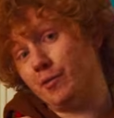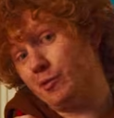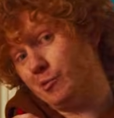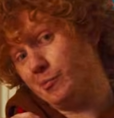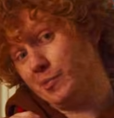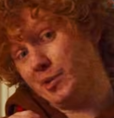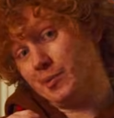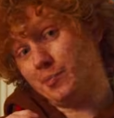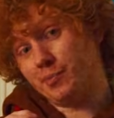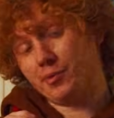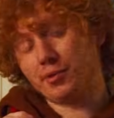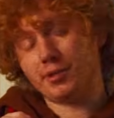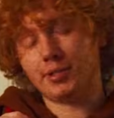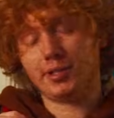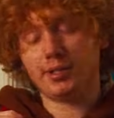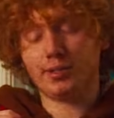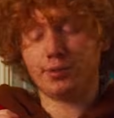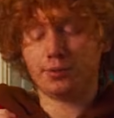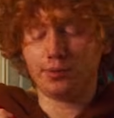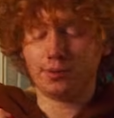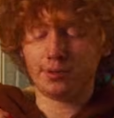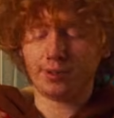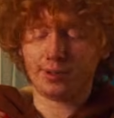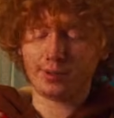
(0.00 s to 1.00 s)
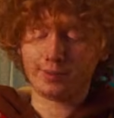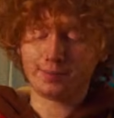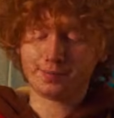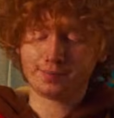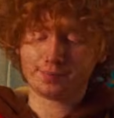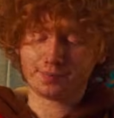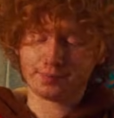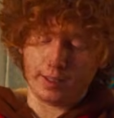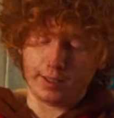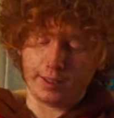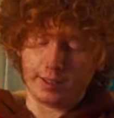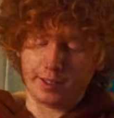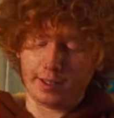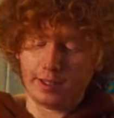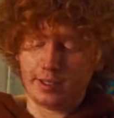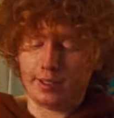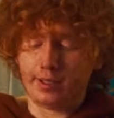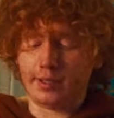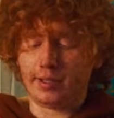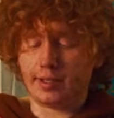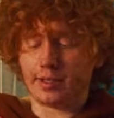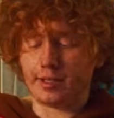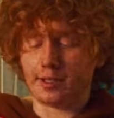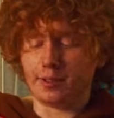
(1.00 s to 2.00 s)
would be pretty cool.
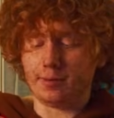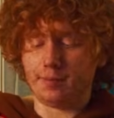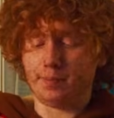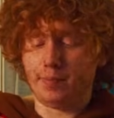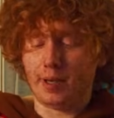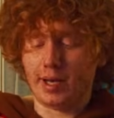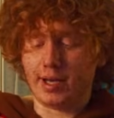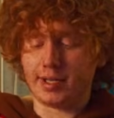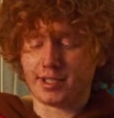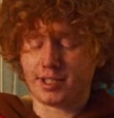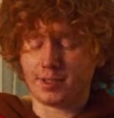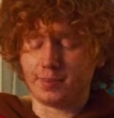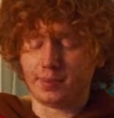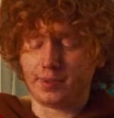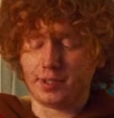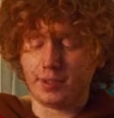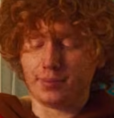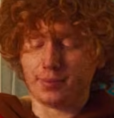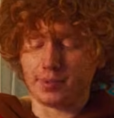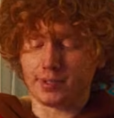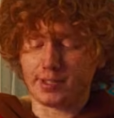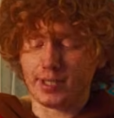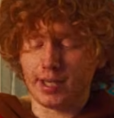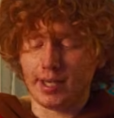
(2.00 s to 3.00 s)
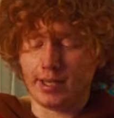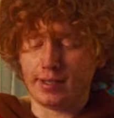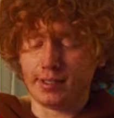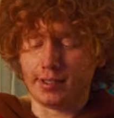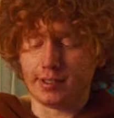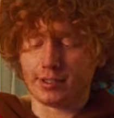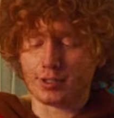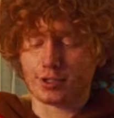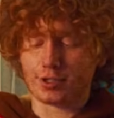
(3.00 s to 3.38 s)
It could possibly retain its